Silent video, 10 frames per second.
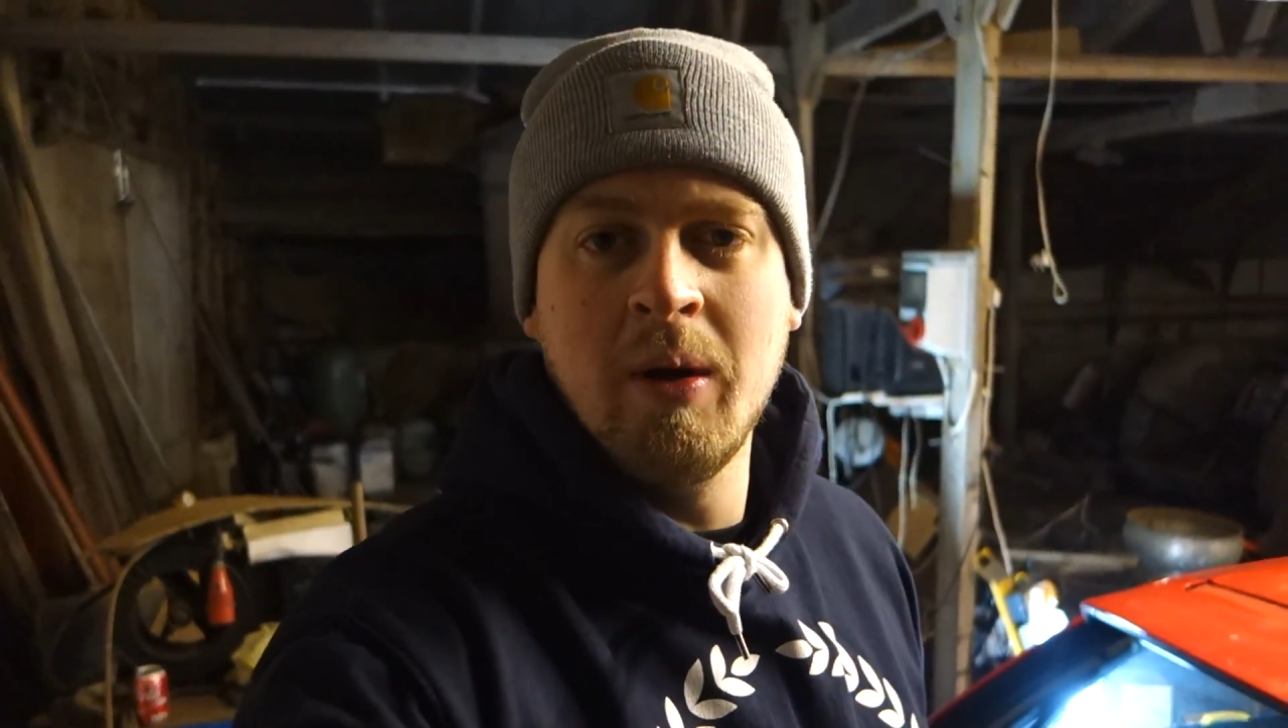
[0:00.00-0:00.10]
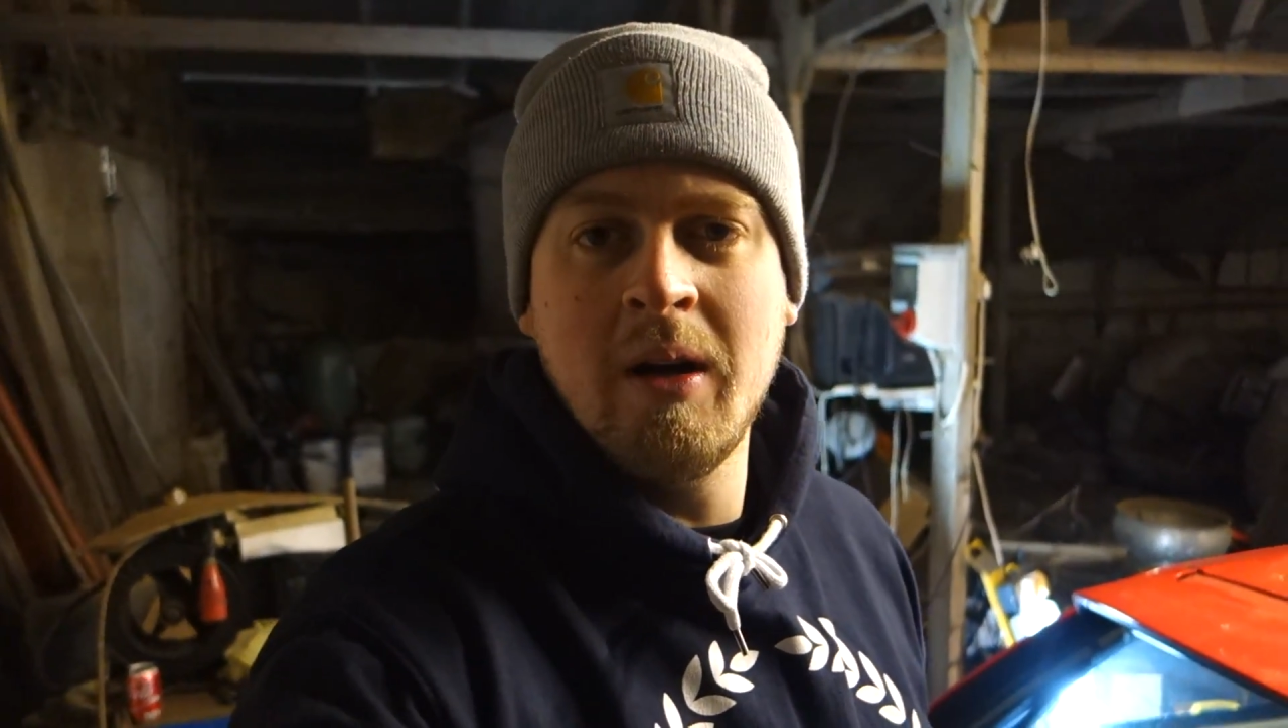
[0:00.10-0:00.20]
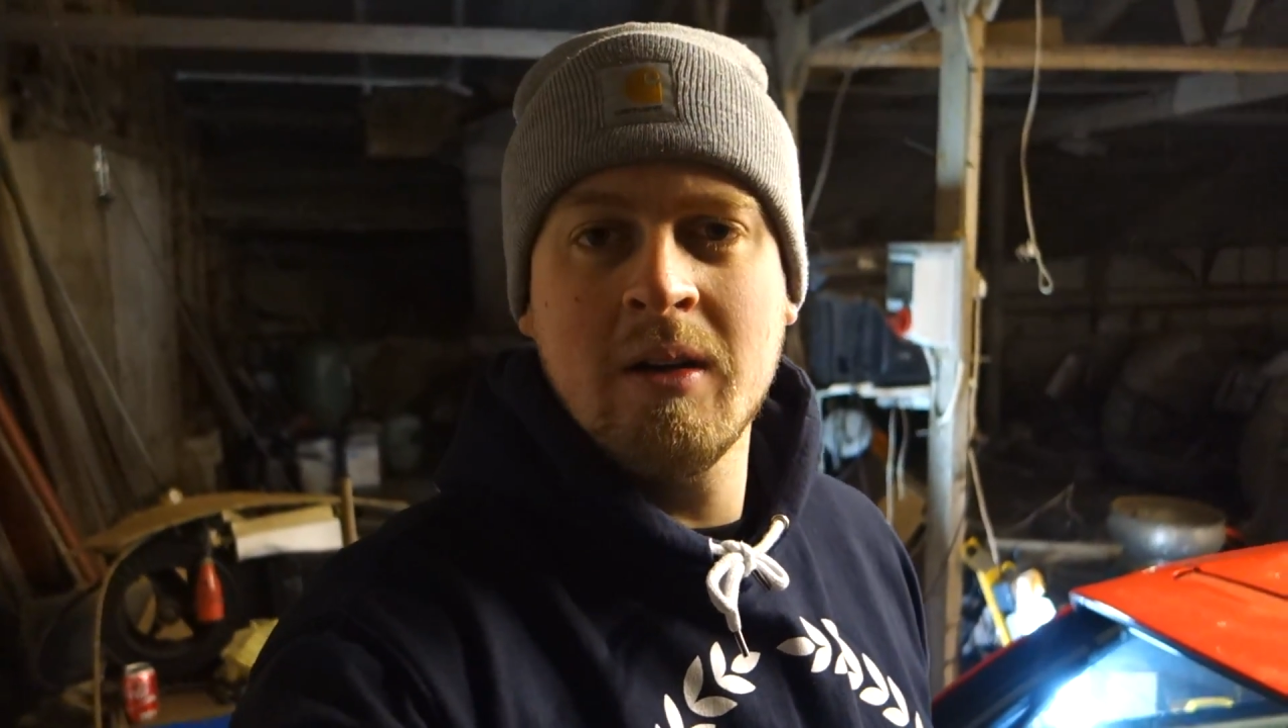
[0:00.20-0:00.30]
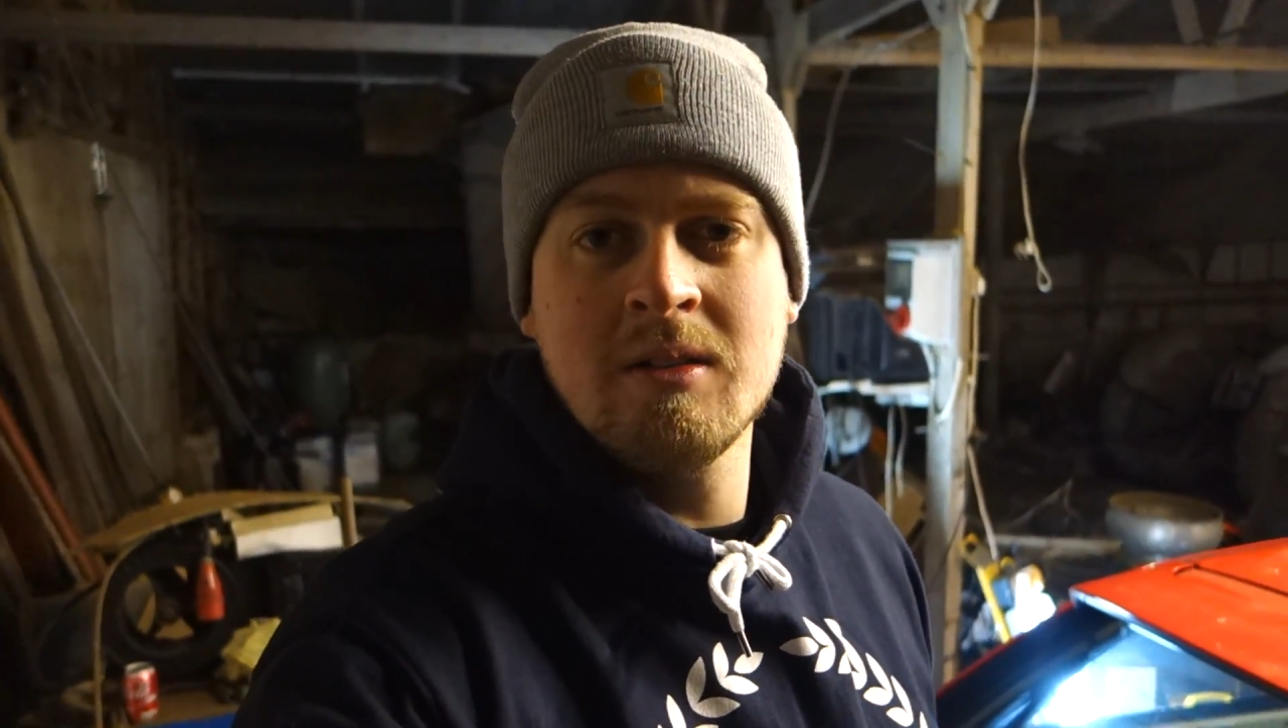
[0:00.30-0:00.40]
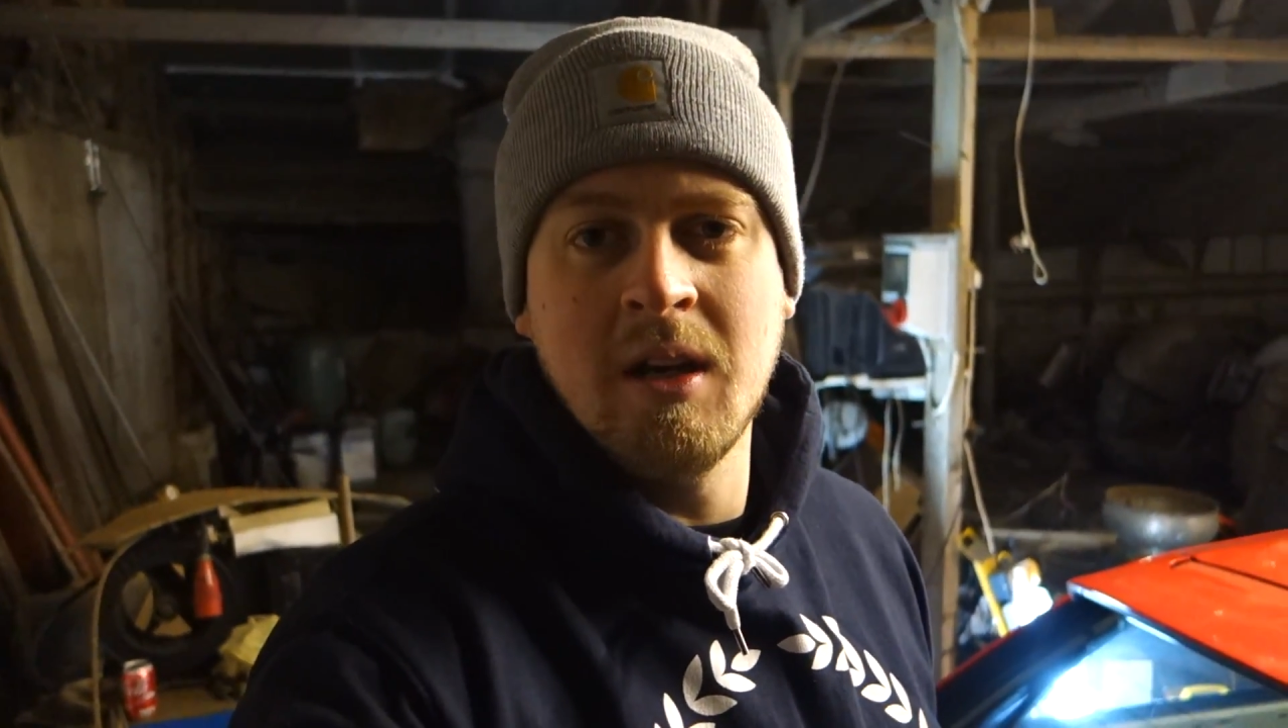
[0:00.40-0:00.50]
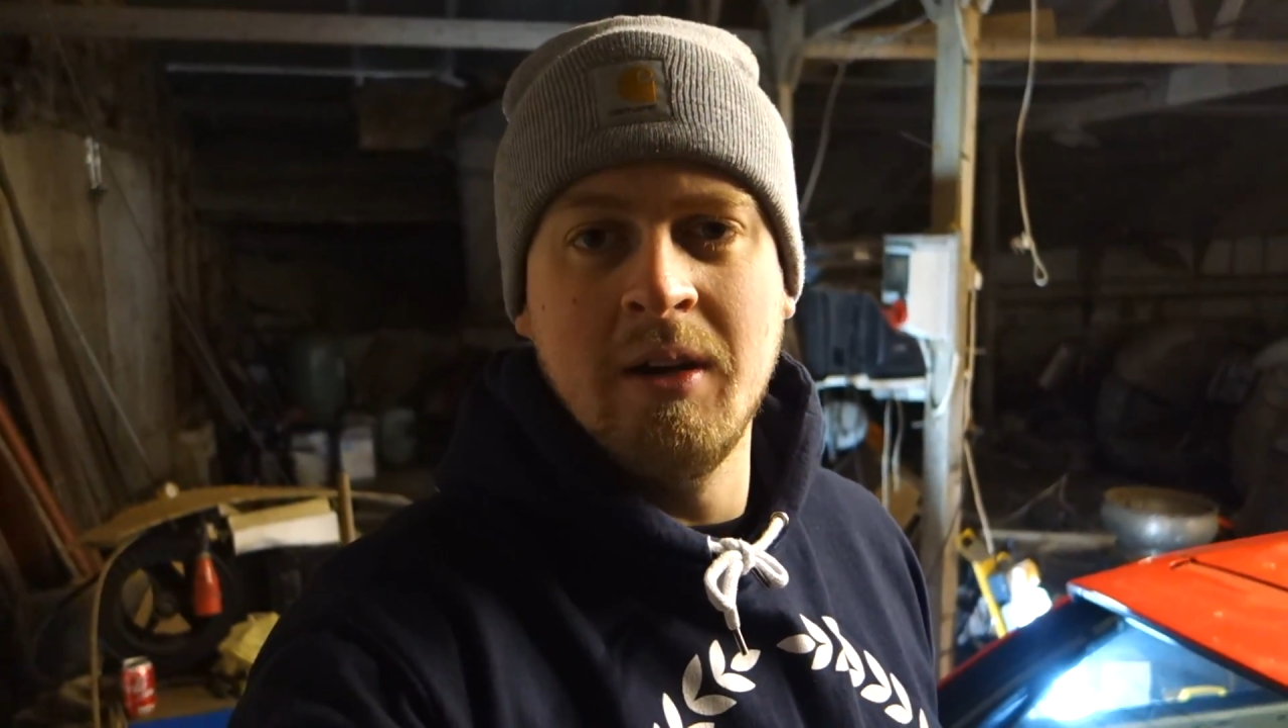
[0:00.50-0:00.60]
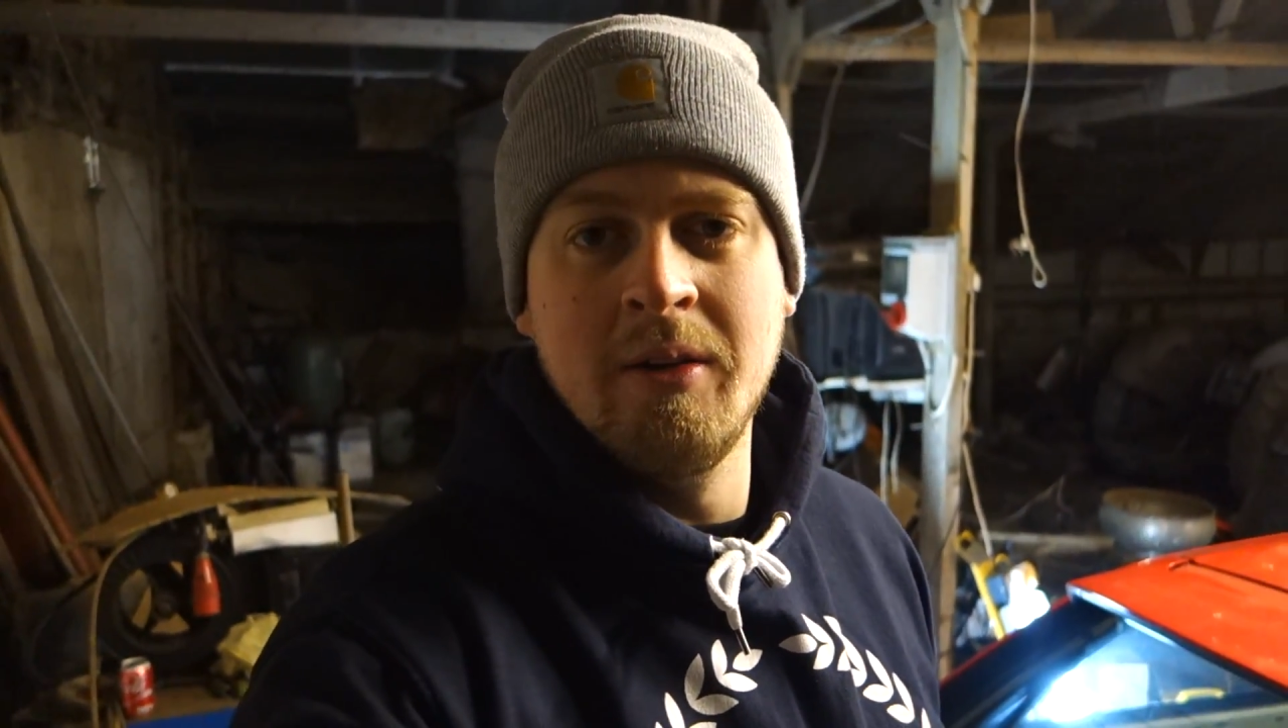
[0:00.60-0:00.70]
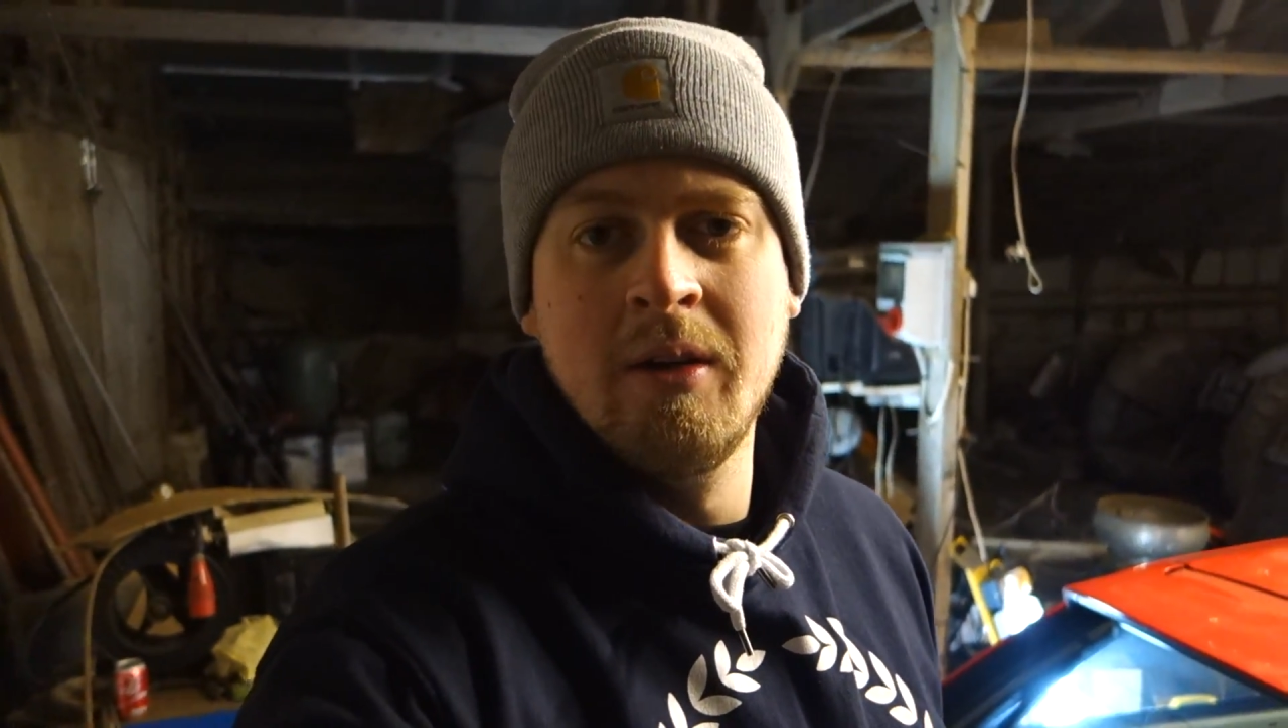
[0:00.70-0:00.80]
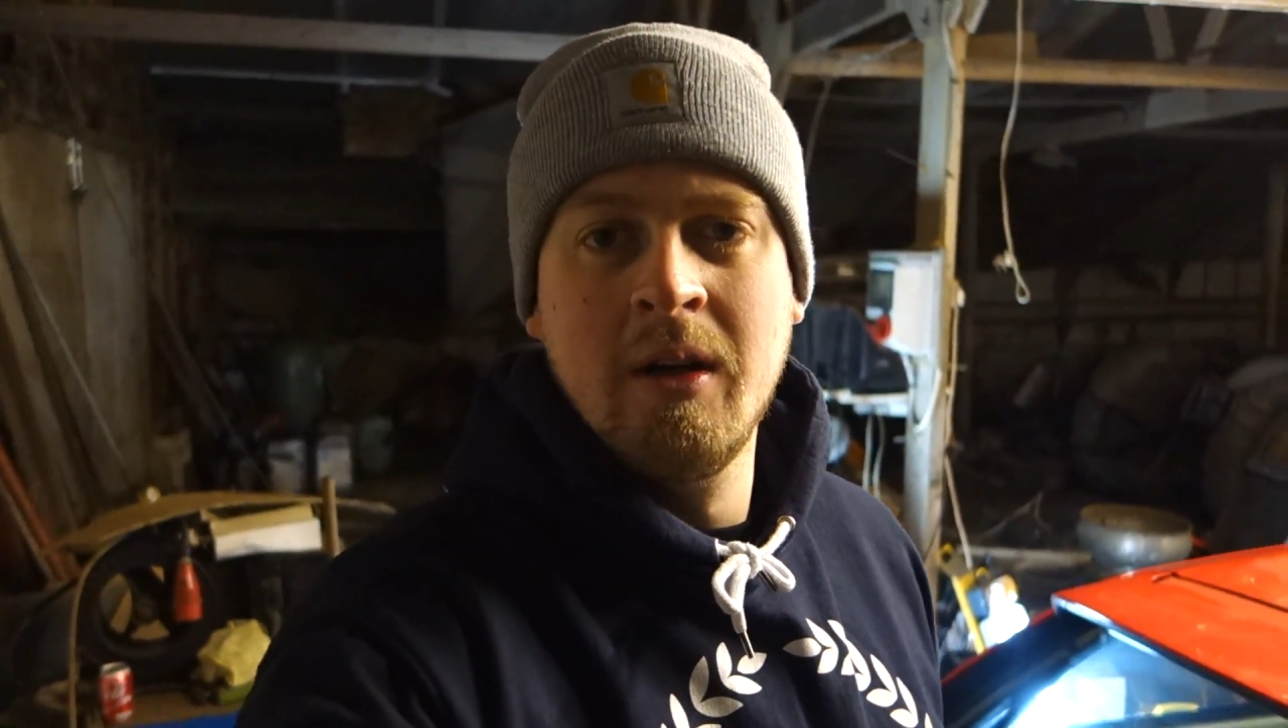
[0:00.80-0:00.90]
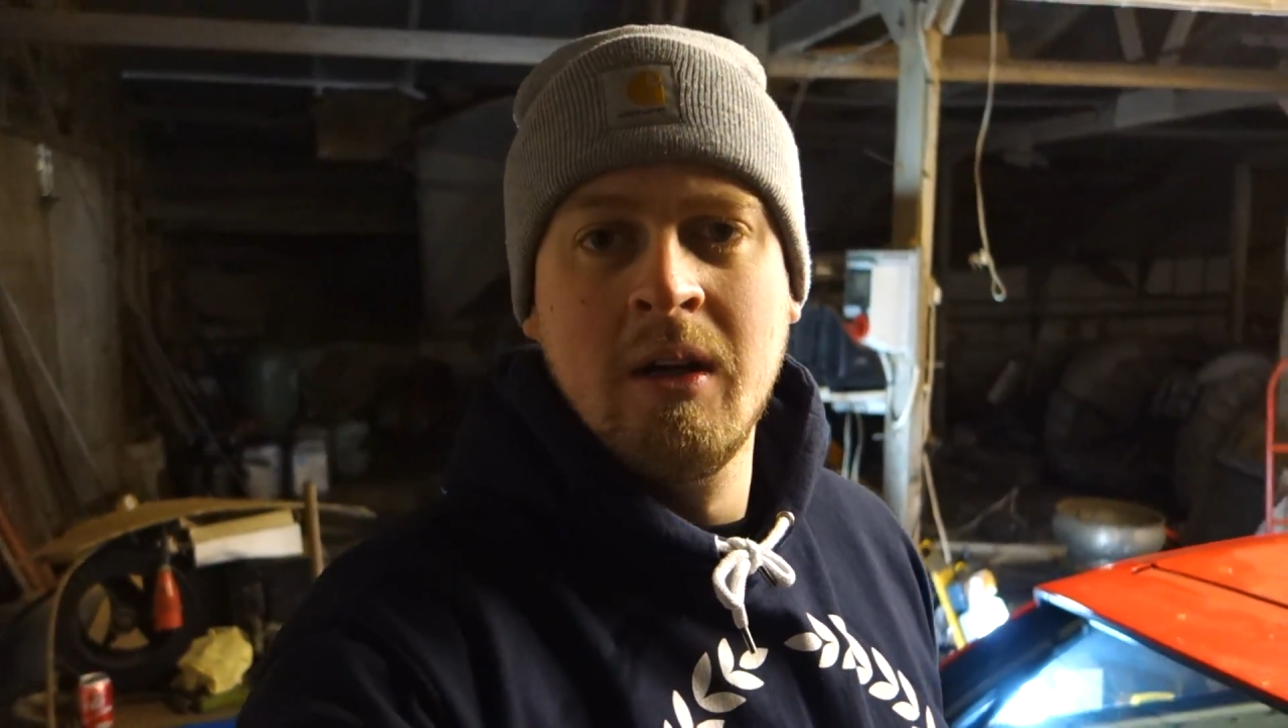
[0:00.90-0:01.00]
work, so